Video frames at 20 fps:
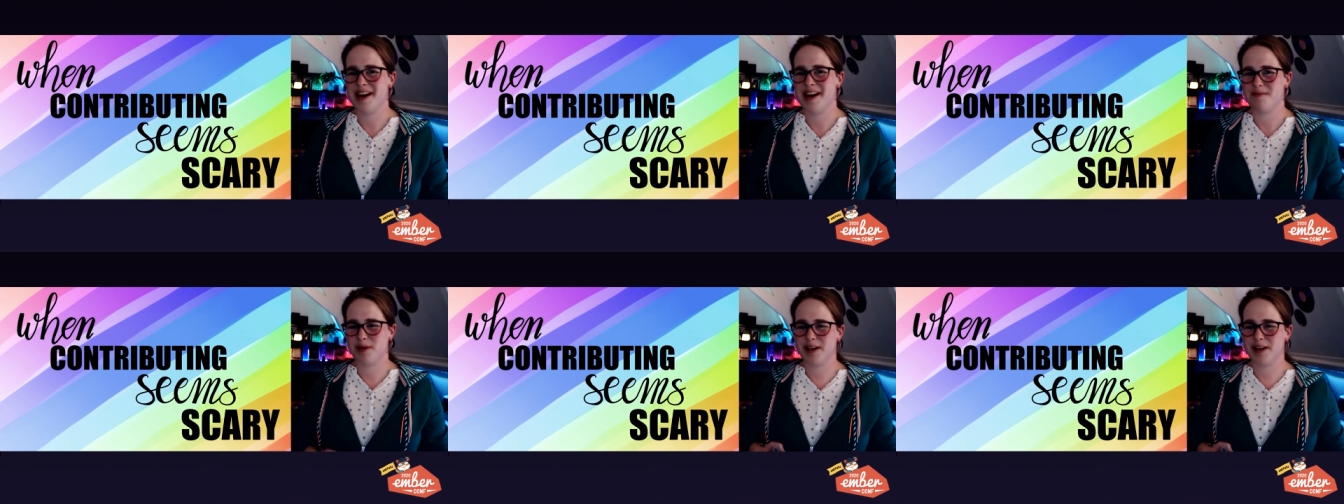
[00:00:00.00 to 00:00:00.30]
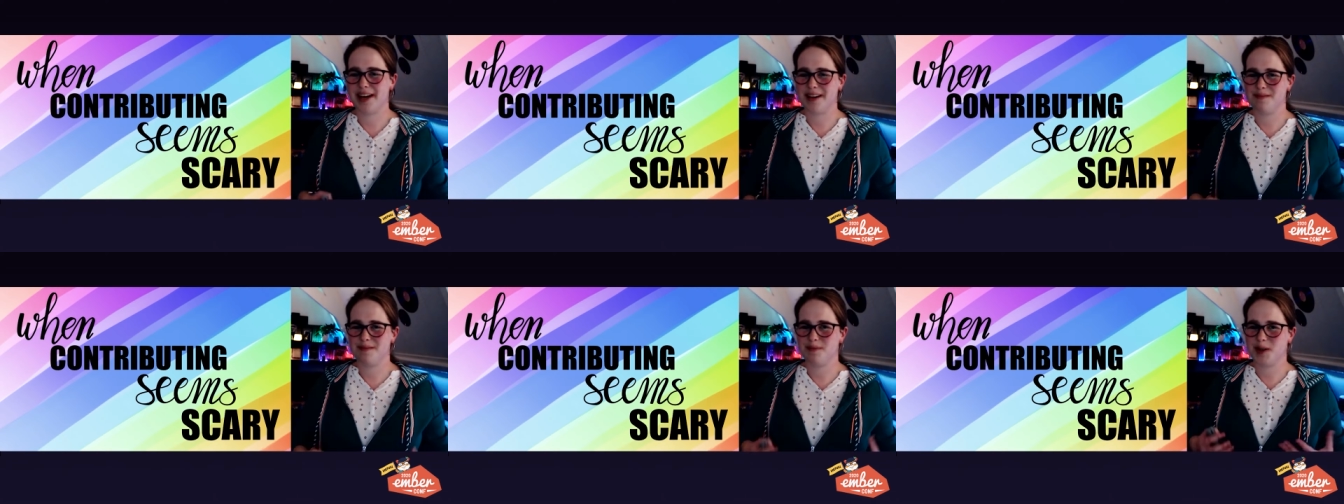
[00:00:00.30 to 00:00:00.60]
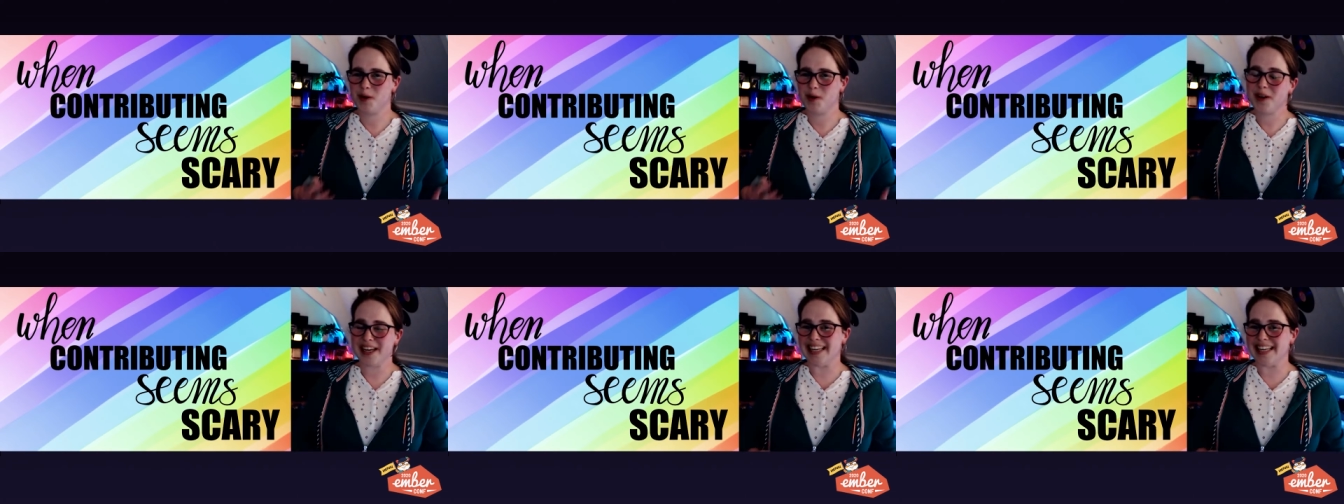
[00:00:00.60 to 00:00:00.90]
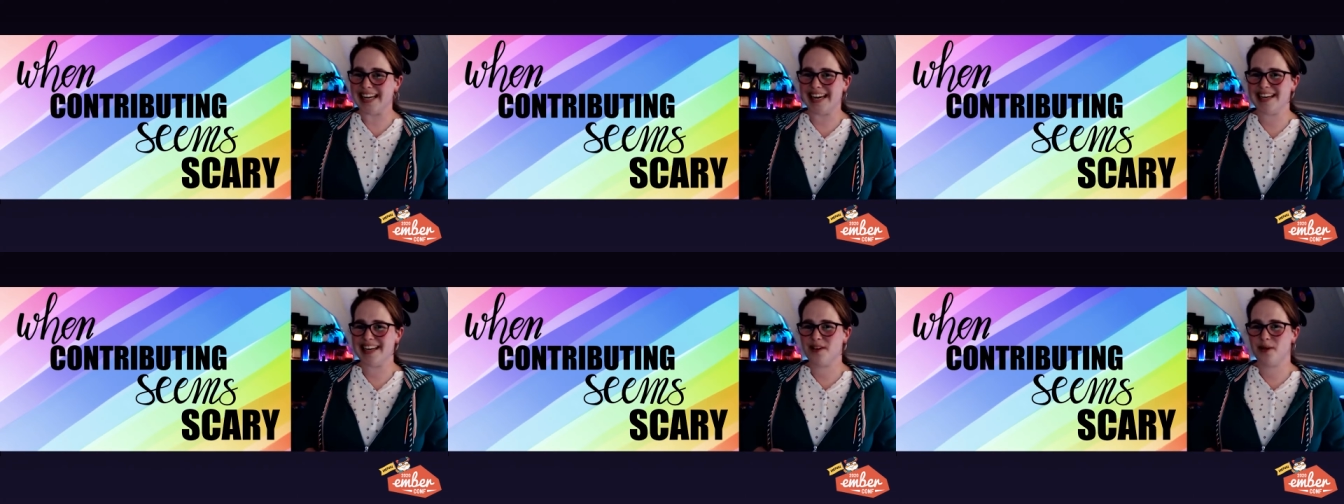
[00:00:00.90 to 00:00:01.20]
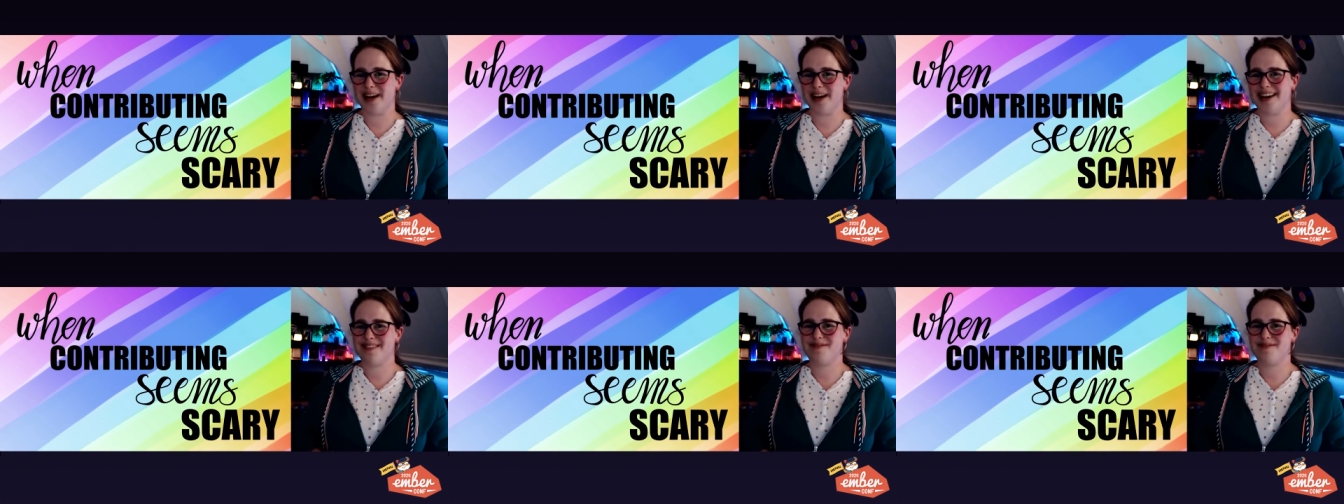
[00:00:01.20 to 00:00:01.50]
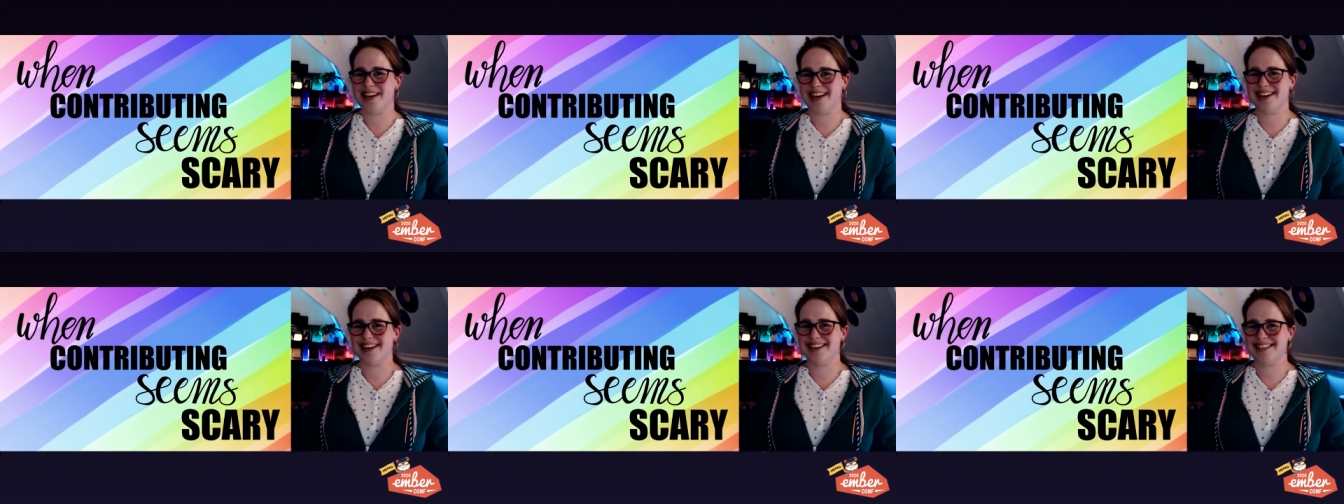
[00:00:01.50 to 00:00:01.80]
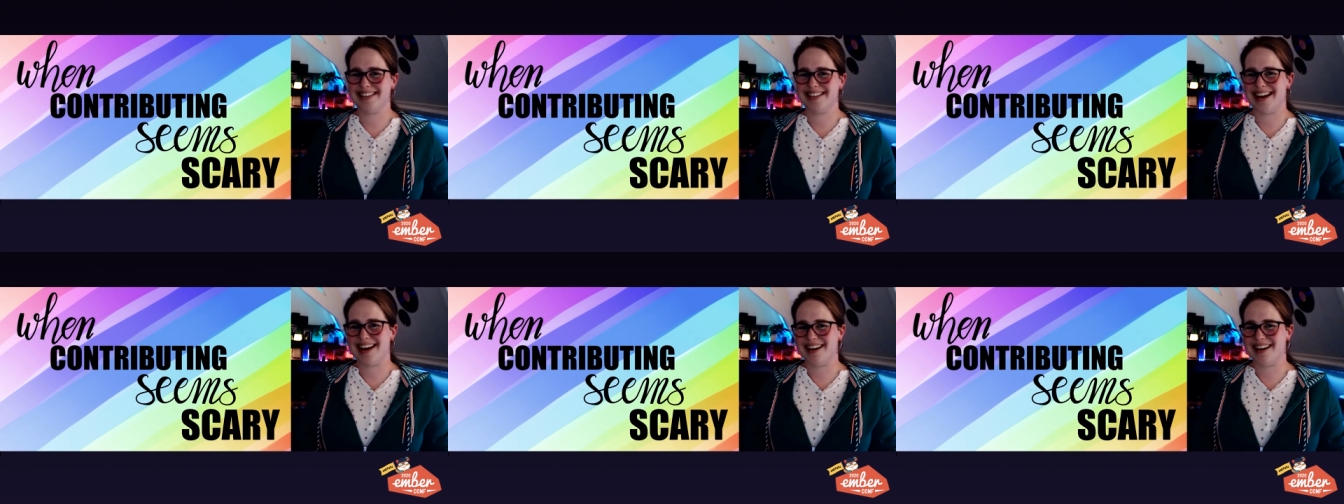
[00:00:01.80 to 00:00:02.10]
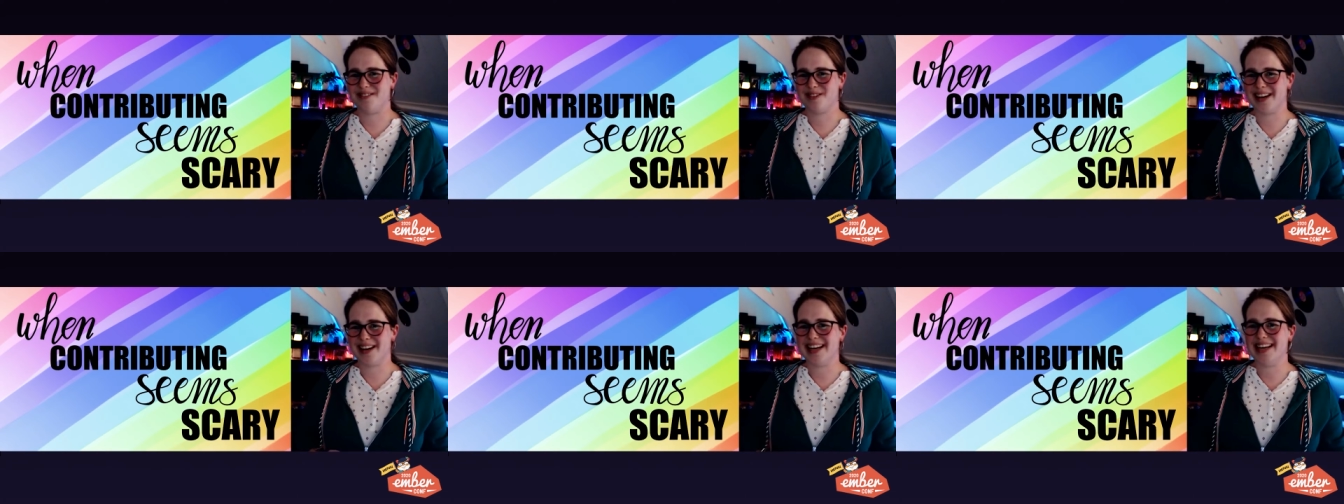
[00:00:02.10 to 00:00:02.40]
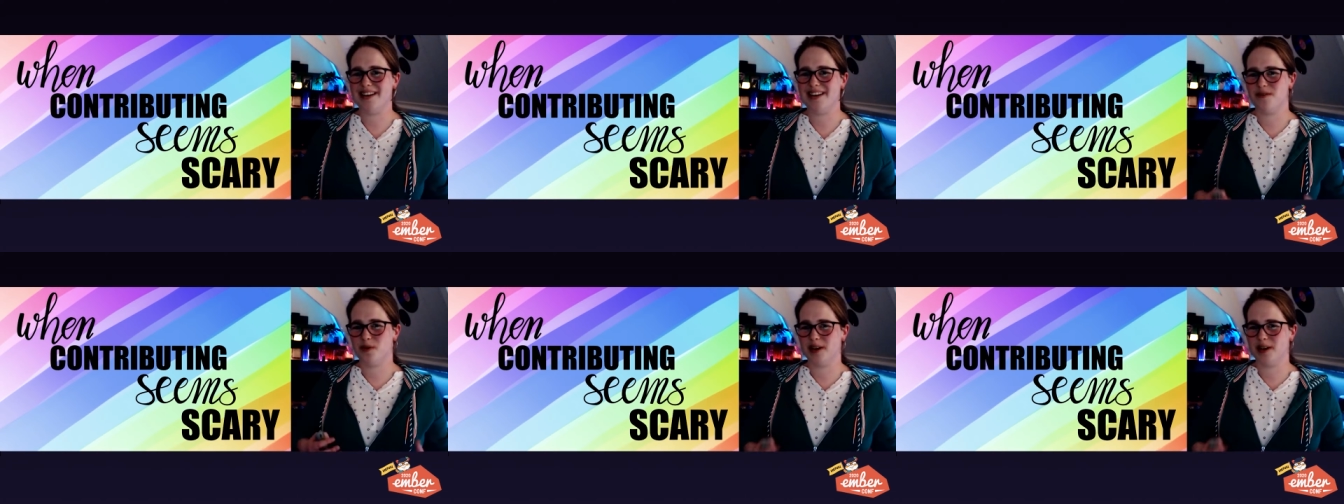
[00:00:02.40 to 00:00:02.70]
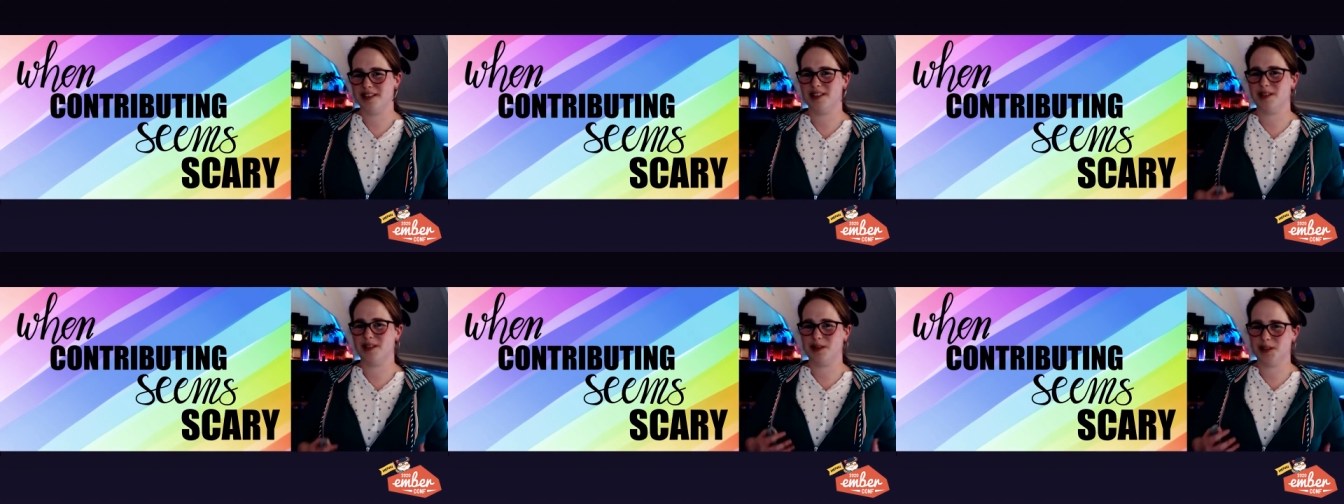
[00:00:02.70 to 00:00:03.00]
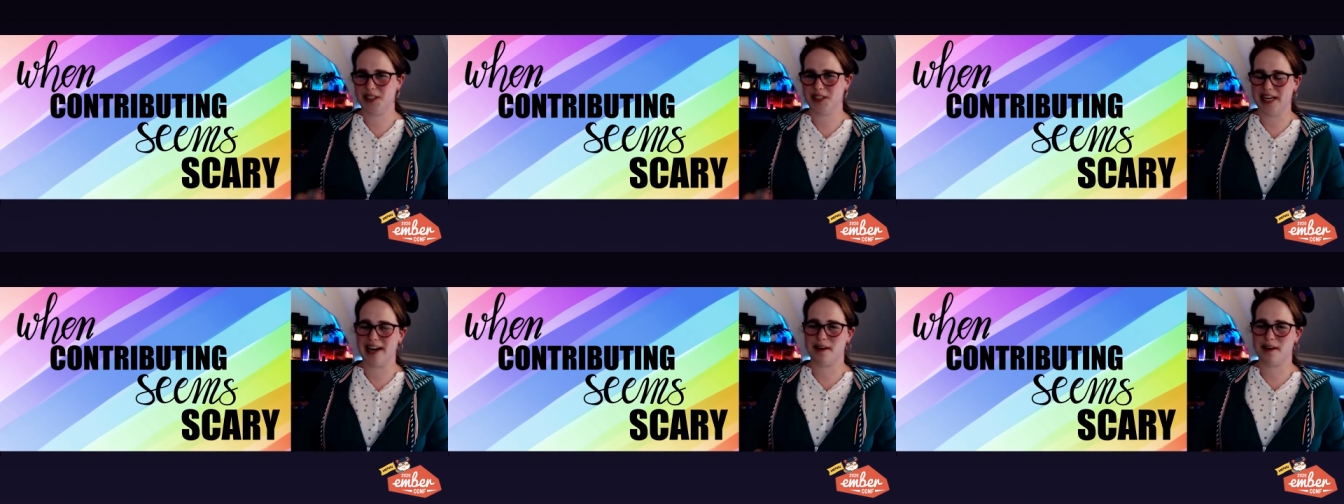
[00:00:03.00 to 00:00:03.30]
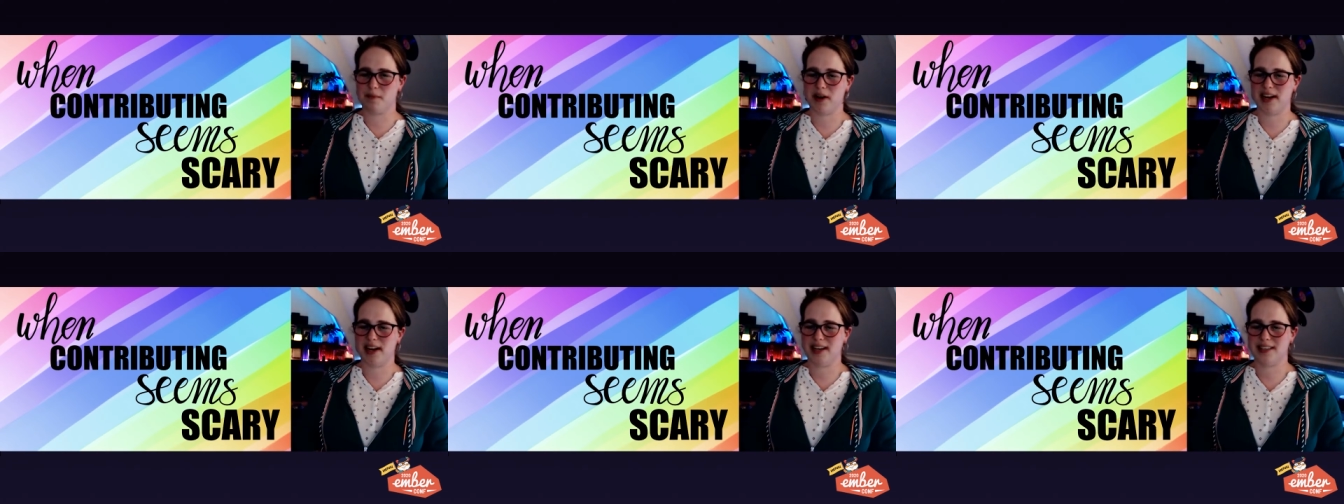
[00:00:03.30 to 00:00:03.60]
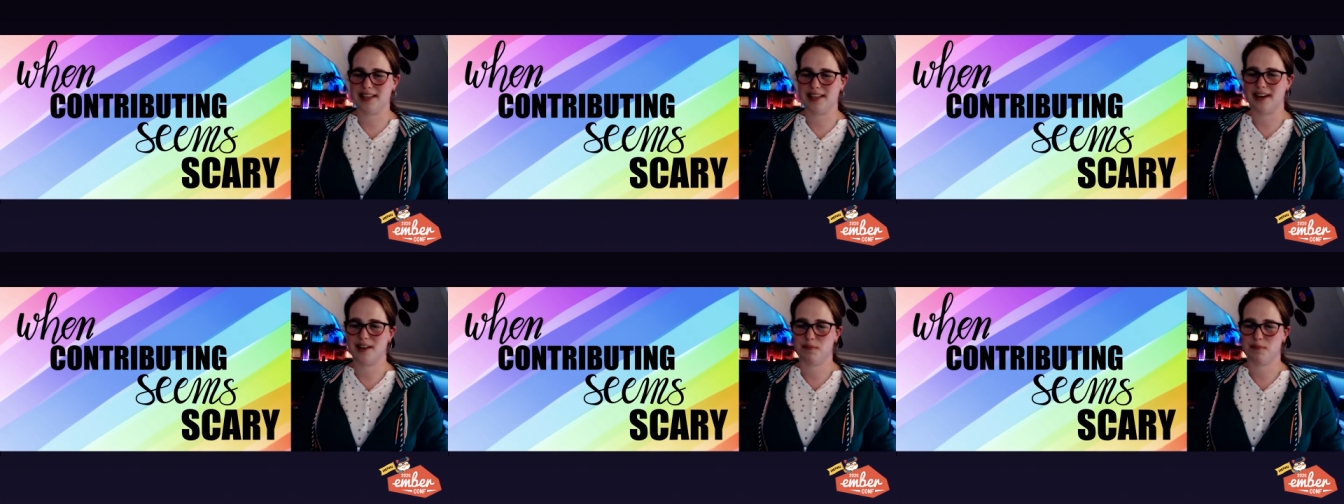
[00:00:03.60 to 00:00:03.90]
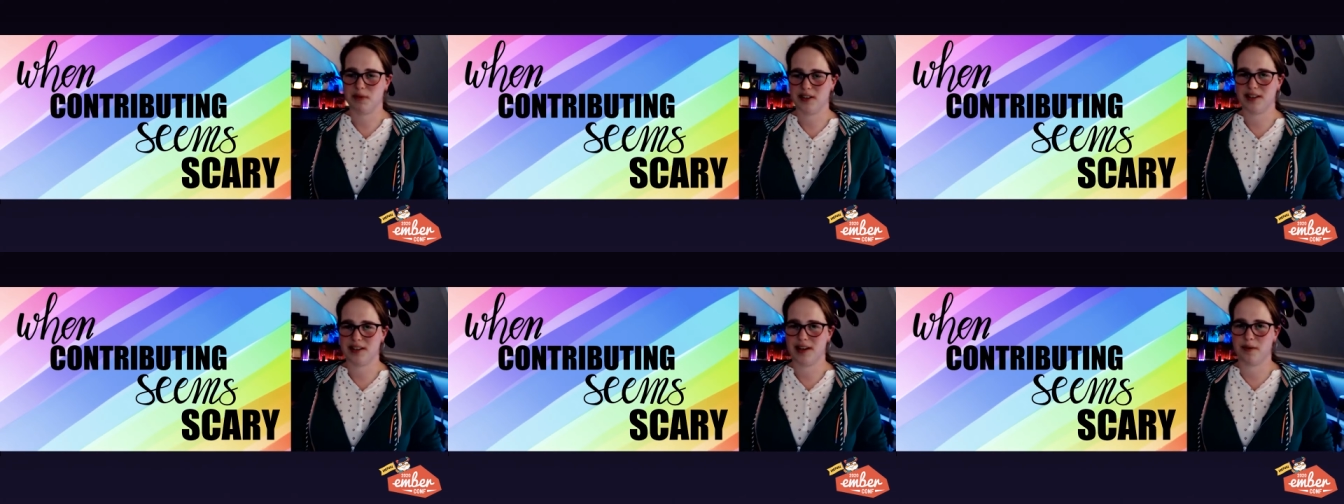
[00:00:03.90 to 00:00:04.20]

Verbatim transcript: But I'm doing it anyway because I really want to share my excitement